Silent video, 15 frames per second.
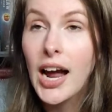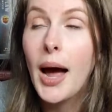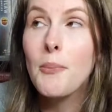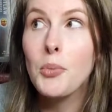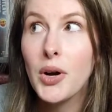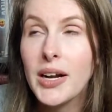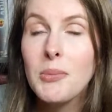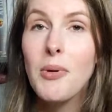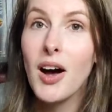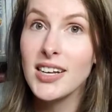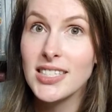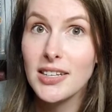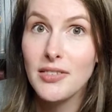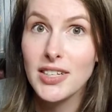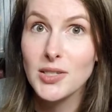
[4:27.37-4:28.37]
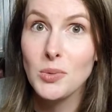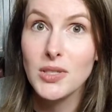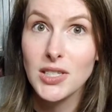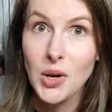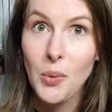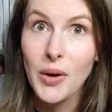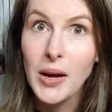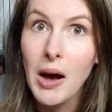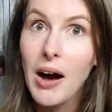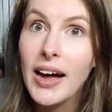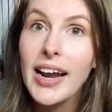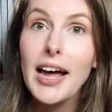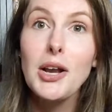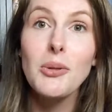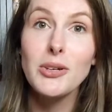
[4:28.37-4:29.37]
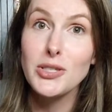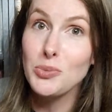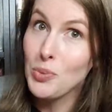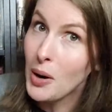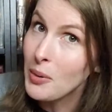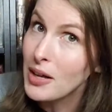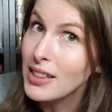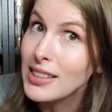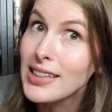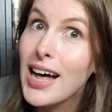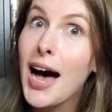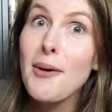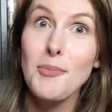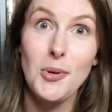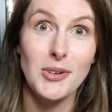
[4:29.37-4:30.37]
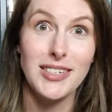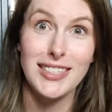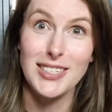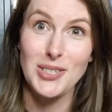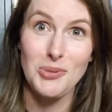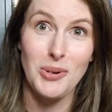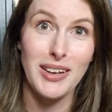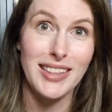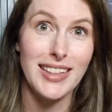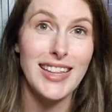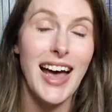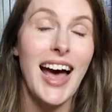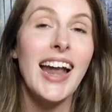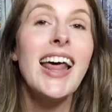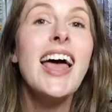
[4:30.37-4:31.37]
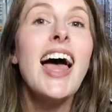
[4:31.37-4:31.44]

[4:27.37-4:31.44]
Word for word: I'm pretty positive that's what's going on. I know there's probably a lot more to the story than that,